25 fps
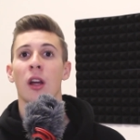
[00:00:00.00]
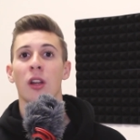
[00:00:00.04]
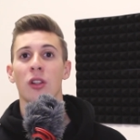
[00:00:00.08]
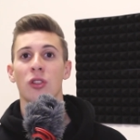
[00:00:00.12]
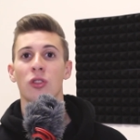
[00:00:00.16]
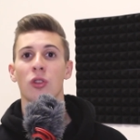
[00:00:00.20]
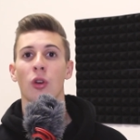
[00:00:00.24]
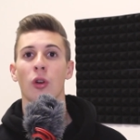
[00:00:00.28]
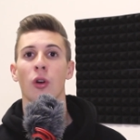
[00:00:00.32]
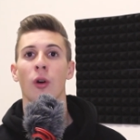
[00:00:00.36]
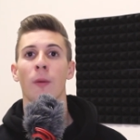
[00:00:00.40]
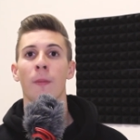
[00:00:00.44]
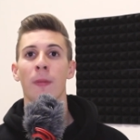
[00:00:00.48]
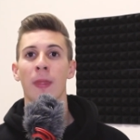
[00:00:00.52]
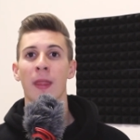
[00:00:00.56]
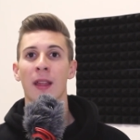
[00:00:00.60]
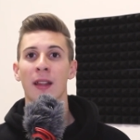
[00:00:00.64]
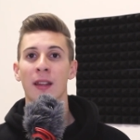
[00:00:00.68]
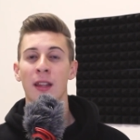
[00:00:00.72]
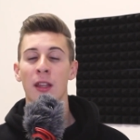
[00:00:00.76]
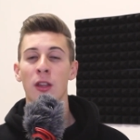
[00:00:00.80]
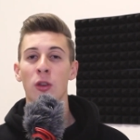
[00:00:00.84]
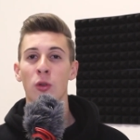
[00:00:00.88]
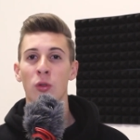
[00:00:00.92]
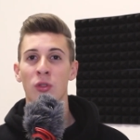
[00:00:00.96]
So
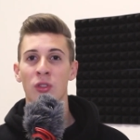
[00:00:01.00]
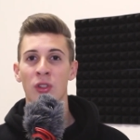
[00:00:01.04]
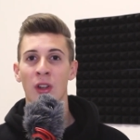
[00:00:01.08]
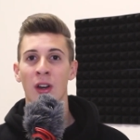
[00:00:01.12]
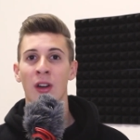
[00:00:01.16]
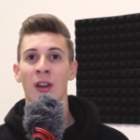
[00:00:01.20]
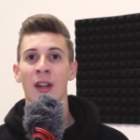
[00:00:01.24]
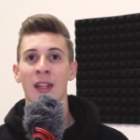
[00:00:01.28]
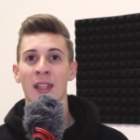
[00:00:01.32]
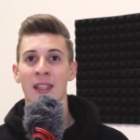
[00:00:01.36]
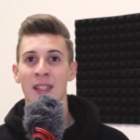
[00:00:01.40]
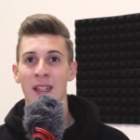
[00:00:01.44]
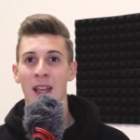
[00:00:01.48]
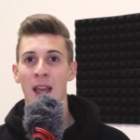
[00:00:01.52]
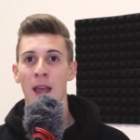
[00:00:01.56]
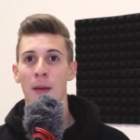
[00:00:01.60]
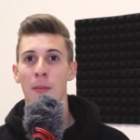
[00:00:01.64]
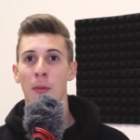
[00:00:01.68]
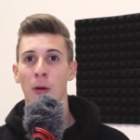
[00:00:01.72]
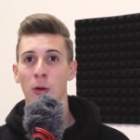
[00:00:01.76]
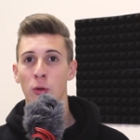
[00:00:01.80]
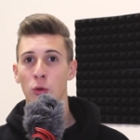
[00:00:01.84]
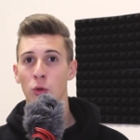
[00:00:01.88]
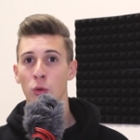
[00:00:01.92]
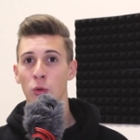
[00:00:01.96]
the user is
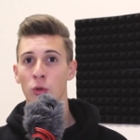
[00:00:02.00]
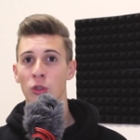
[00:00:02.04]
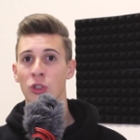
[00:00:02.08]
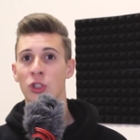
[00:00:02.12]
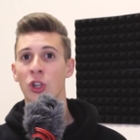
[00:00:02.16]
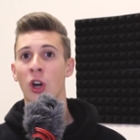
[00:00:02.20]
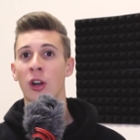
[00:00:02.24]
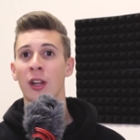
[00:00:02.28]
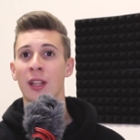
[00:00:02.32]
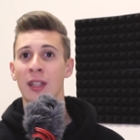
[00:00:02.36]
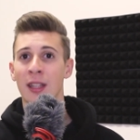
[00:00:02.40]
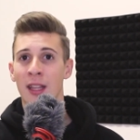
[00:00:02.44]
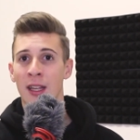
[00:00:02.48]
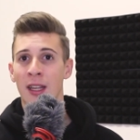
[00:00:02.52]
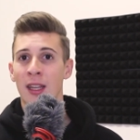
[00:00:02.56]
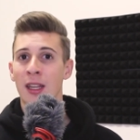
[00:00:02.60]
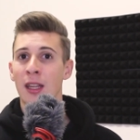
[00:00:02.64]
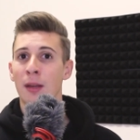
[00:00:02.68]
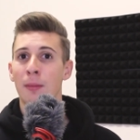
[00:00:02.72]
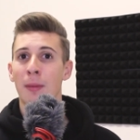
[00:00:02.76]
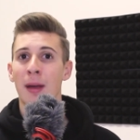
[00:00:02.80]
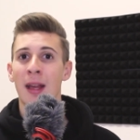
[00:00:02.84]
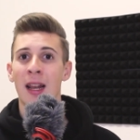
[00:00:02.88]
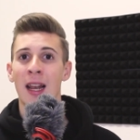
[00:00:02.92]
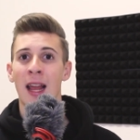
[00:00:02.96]
able to join the
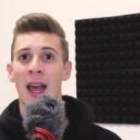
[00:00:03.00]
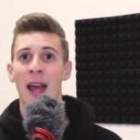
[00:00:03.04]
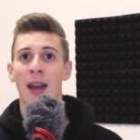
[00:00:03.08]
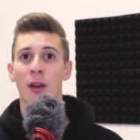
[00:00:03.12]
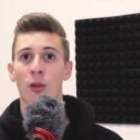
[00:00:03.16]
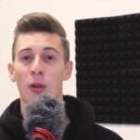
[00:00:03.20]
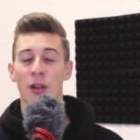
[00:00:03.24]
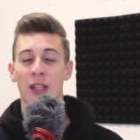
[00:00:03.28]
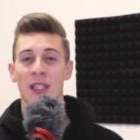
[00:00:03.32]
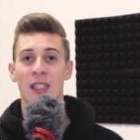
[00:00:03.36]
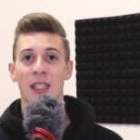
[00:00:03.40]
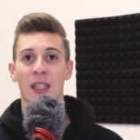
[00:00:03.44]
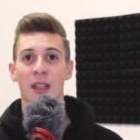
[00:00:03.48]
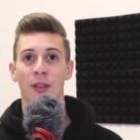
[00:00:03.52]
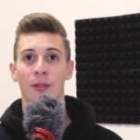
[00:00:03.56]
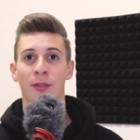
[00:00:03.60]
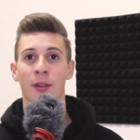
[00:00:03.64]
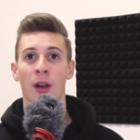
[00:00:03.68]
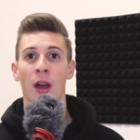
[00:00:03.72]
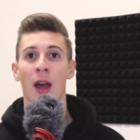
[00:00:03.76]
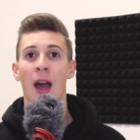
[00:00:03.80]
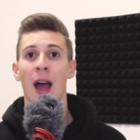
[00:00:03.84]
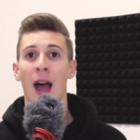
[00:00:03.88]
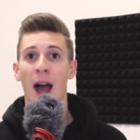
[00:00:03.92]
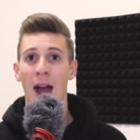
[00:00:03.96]
email and
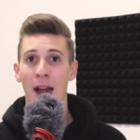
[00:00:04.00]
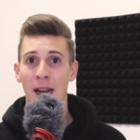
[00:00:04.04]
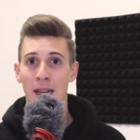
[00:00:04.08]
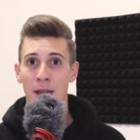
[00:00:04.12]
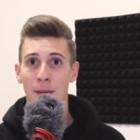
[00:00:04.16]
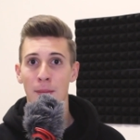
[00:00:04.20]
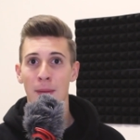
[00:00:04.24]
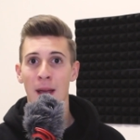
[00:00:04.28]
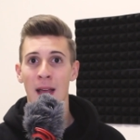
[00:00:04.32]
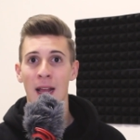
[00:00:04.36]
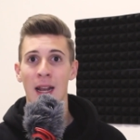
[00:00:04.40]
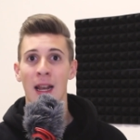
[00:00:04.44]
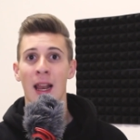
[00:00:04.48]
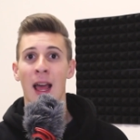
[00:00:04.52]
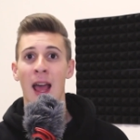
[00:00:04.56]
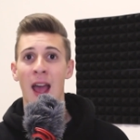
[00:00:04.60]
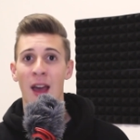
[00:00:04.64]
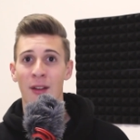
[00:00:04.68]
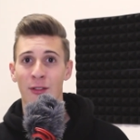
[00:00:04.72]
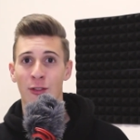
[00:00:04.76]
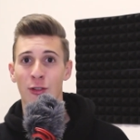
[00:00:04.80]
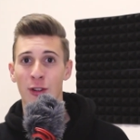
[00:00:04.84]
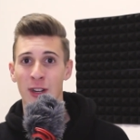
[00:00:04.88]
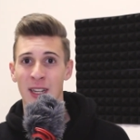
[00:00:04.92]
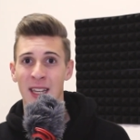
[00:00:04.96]
receive an email
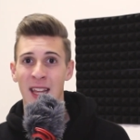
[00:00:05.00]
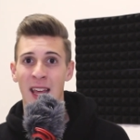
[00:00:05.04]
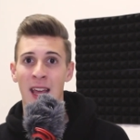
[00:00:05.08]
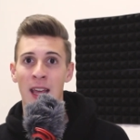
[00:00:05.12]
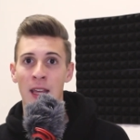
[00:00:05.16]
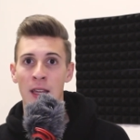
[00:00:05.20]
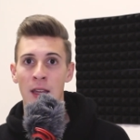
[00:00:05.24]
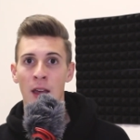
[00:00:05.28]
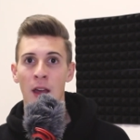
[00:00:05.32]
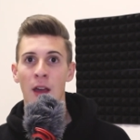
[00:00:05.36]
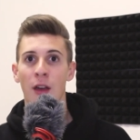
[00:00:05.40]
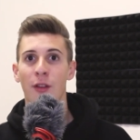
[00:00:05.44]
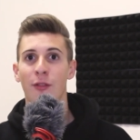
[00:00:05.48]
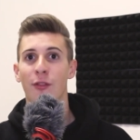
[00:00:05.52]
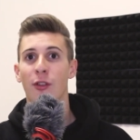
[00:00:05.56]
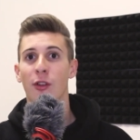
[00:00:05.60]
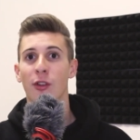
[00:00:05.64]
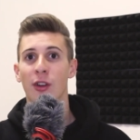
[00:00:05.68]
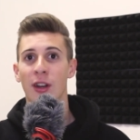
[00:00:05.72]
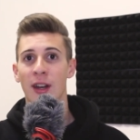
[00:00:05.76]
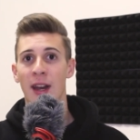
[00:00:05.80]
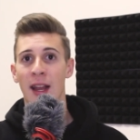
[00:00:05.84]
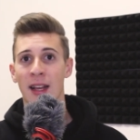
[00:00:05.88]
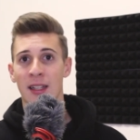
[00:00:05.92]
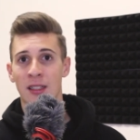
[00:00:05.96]
every day for
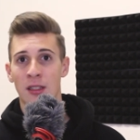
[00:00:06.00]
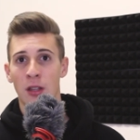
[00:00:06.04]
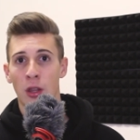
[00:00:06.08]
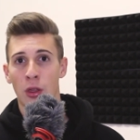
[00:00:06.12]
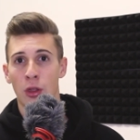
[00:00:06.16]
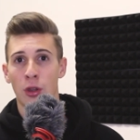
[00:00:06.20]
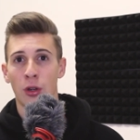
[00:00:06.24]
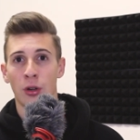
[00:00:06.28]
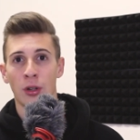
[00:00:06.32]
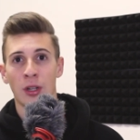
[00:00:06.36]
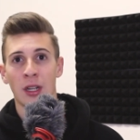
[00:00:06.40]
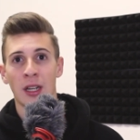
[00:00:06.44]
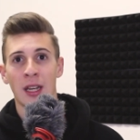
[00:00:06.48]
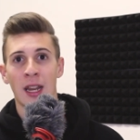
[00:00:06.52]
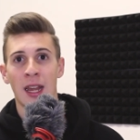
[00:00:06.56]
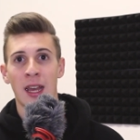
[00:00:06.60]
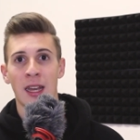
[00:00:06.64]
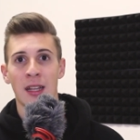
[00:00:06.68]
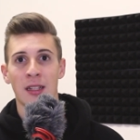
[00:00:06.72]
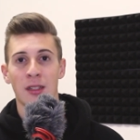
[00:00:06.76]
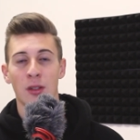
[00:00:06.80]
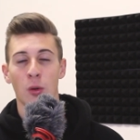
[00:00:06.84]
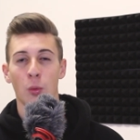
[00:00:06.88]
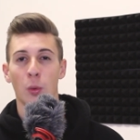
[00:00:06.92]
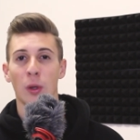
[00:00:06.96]
the next 30
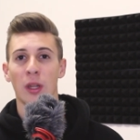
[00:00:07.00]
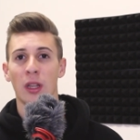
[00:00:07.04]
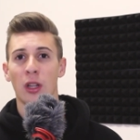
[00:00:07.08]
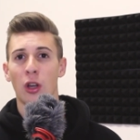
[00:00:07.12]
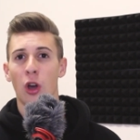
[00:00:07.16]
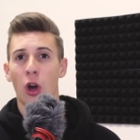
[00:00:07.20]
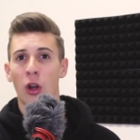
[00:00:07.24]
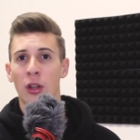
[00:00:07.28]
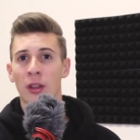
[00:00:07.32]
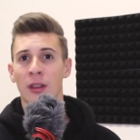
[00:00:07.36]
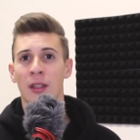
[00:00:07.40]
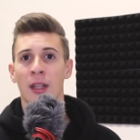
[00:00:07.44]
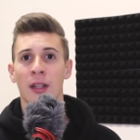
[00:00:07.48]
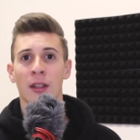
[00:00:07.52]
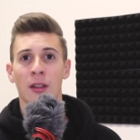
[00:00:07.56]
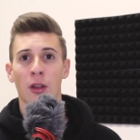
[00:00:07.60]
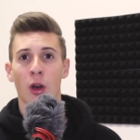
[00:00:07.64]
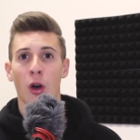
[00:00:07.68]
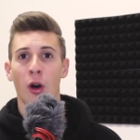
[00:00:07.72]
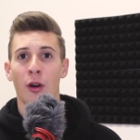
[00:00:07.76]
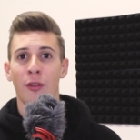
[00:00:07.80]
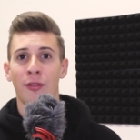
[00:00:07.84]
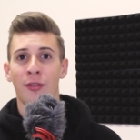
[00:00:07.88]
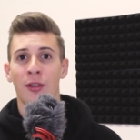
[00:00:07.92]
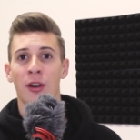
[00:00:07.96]
days with content
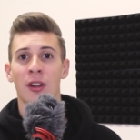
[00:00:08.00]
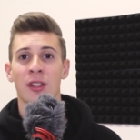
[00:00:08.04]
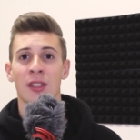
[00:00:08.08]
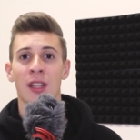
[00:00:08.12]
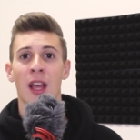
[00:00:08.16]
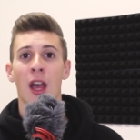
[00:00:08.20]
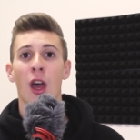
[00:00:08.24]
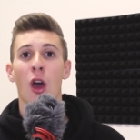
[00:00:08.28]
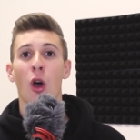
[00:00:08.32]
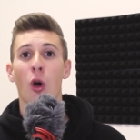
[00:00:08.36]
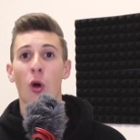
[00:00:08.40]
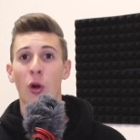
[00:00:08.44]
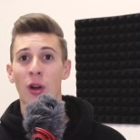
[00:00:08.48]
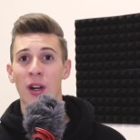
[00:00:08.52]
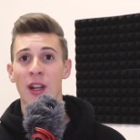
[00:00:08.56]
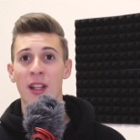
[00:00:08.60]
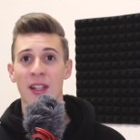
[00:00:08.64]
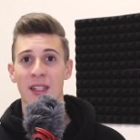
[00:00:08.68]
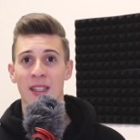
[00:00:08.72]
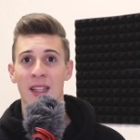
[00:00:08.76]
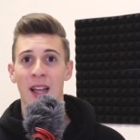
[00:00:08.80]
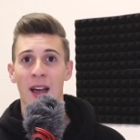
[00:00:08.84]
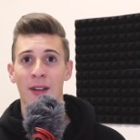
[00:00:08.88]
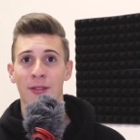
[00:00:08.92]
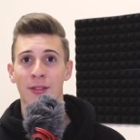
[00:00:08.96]
offers, all the
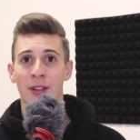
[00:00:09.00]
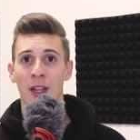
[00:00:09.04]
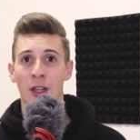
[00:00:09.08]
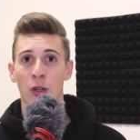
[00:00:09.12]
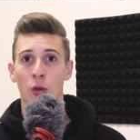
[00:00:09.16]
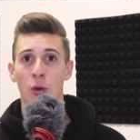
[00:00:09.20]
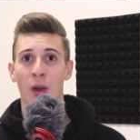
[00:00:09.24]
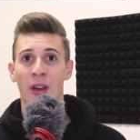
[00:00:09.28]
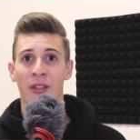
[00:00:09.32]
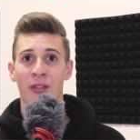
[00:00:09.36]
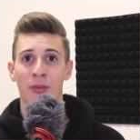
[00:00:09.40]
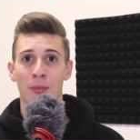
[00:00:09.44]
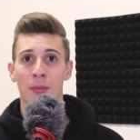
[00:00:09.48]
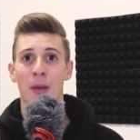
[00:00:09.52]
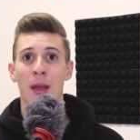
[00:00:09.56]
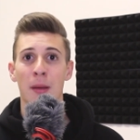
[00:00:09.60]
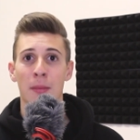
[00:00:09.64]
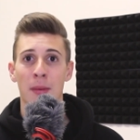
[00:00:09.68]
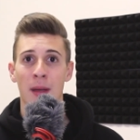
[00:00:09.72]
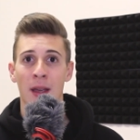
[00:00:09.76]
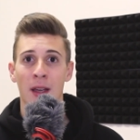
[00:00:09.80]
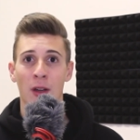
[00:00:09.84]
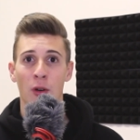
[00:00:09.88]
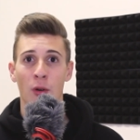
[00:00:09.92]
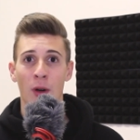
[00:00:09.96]
stuff that you have
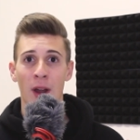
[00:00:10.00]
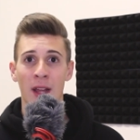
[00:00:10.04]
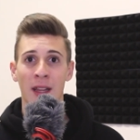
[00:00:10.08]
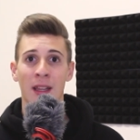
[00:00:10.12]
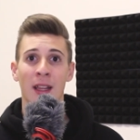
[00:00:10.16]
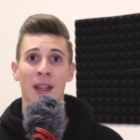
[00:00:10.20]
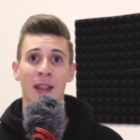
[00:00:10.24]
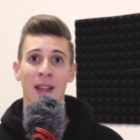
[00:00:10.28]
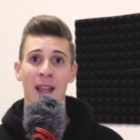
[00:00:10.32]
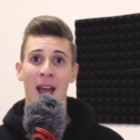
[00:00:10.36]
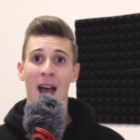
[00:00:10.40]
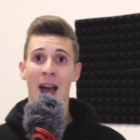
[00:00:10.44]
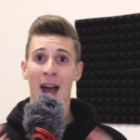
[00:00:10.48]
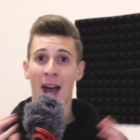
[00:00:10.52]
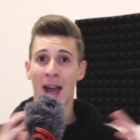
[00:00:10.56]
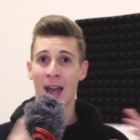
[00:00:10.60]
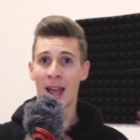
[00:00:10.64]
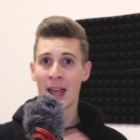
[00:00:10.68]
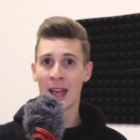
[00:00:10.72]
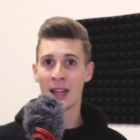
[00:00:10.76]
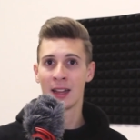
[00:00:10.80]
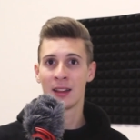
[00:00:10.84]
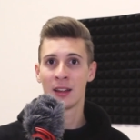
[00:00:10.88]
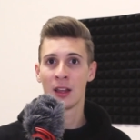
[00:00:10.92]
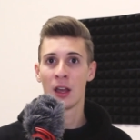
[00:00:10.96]
maybe created
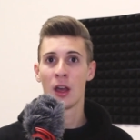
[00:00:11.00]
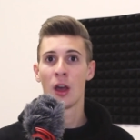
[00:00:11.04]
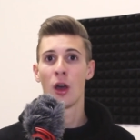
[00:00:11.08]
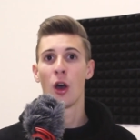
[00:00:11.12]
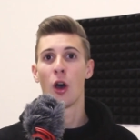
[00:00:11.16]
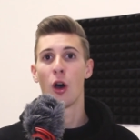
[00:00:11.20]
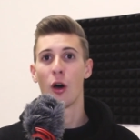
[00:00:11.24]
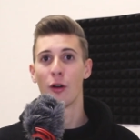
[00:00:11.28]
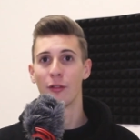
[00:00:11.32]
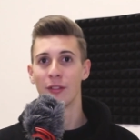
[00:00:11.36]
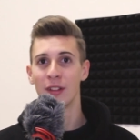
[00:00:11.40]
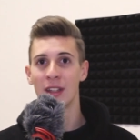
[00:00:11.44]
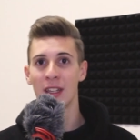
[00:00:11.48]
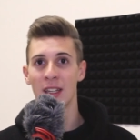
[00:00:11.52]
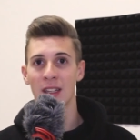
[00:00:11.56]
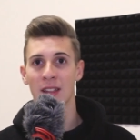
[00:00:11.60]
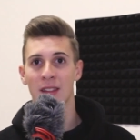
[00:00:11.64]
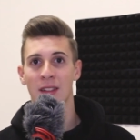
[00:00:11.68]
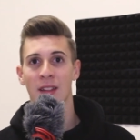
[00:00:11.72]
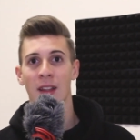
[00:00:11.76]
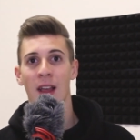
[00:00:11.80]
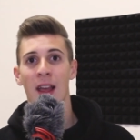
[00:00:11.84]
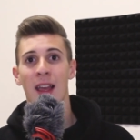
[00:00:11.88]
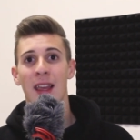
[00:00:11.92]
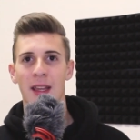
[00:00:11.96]
ahead of
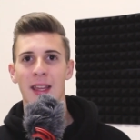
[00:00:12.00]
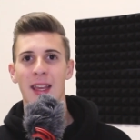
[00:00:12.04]
this.